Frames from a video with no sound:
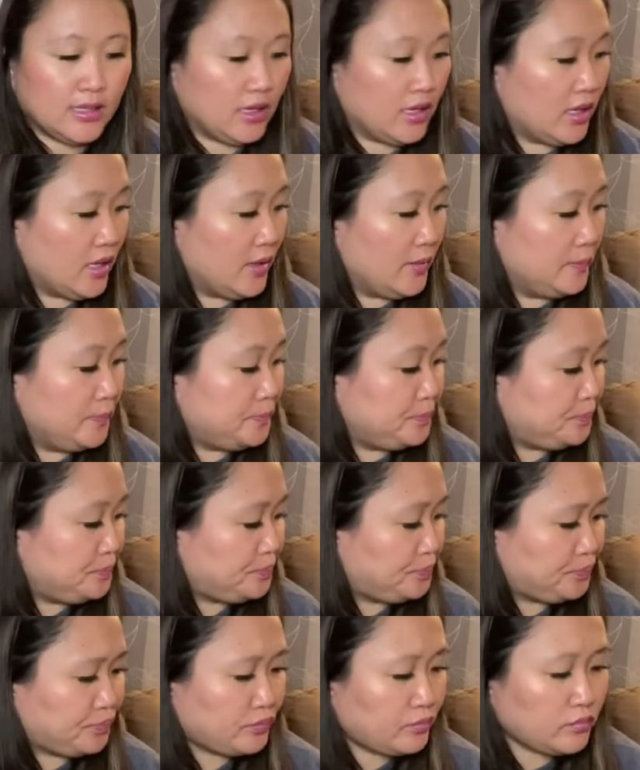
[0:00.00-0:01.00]
Um,
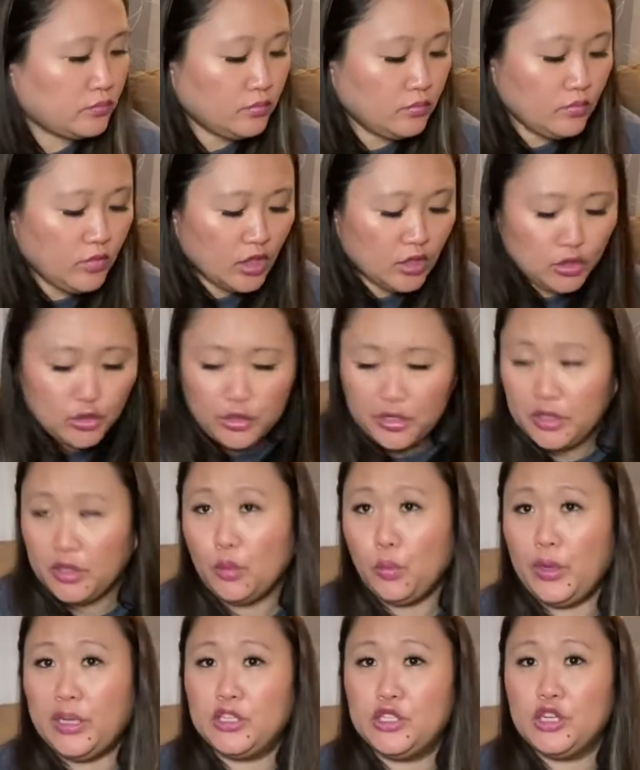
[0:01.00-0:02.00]
during the
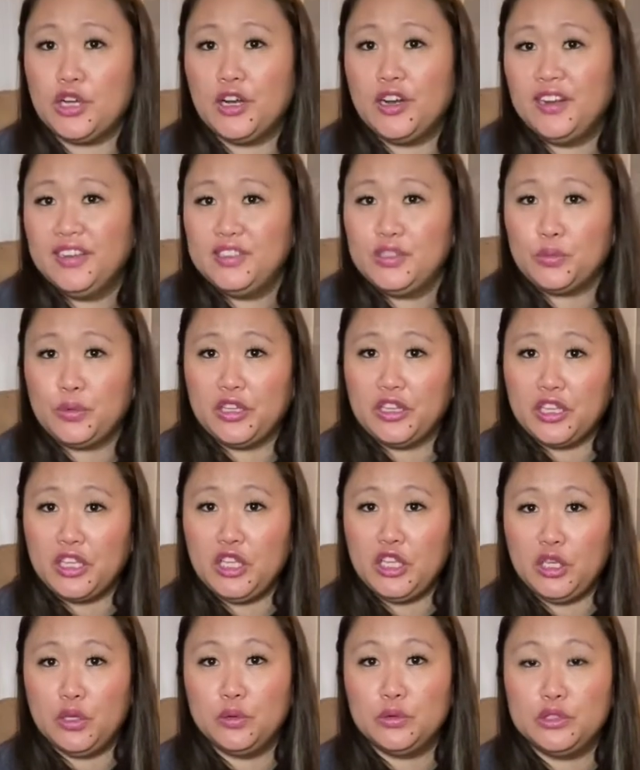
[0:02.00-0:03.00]
winter. It's really
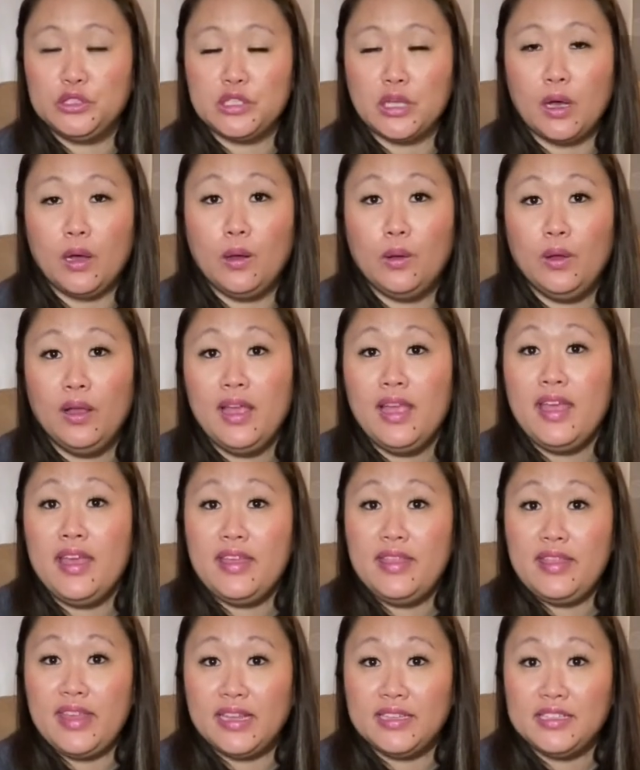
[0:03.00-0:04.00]
cute. So
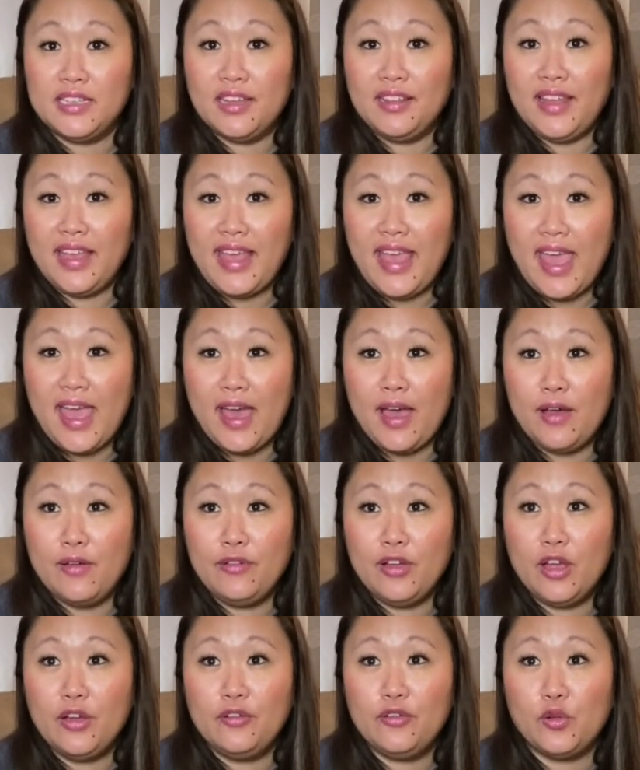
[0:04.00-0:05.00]
that's all I
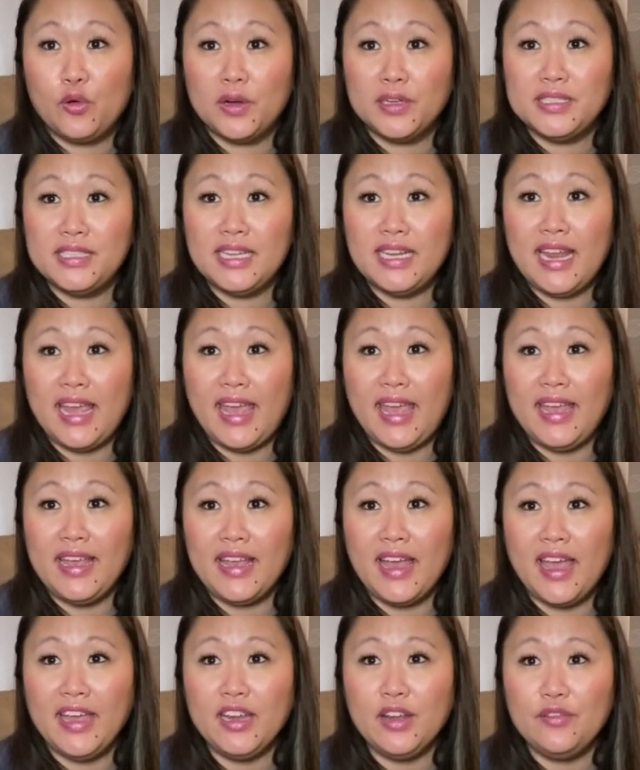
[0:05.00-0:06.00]
have for today.
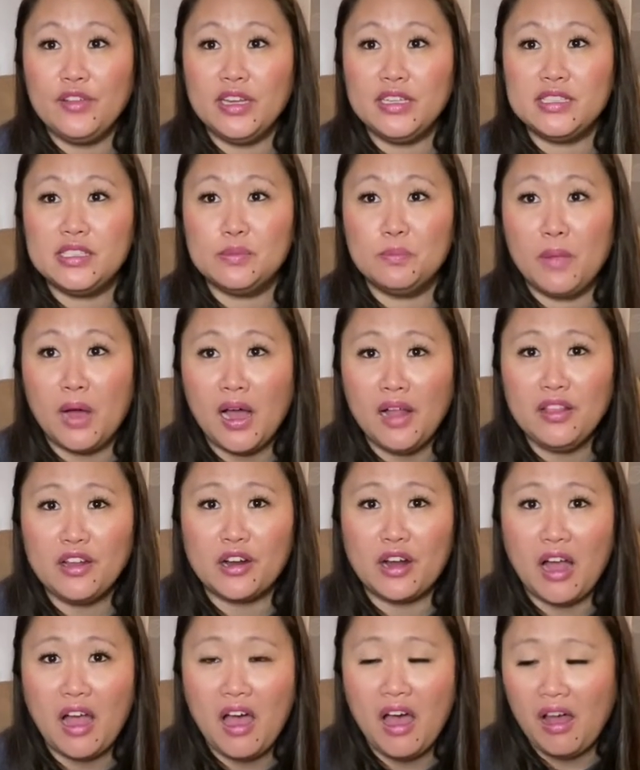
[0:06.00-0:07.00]
Kind of a
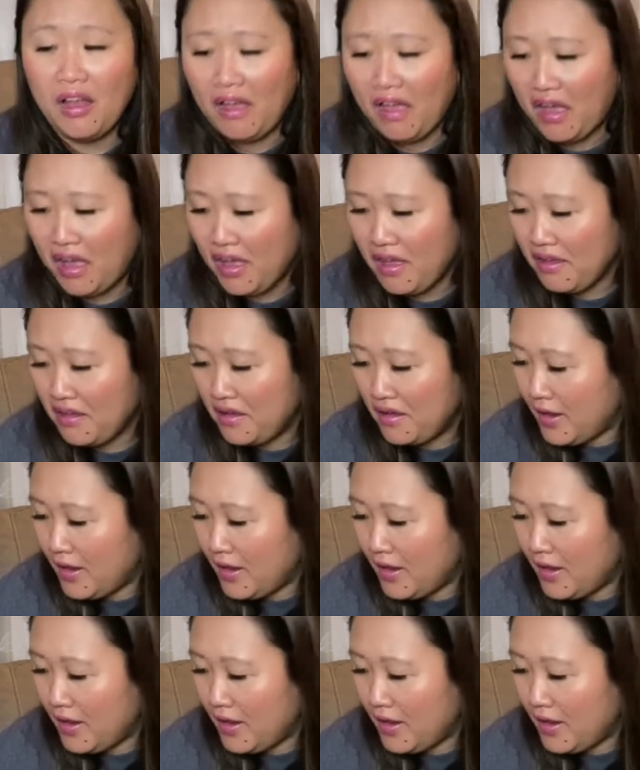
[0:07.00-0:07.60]
smaller haul, huh?